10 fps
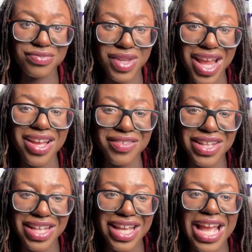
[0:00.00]
Yeah,
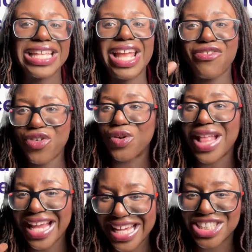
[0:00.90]
they feel
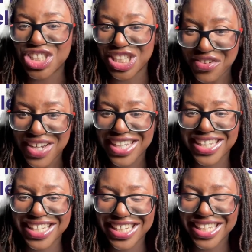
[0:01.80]
like it's generic.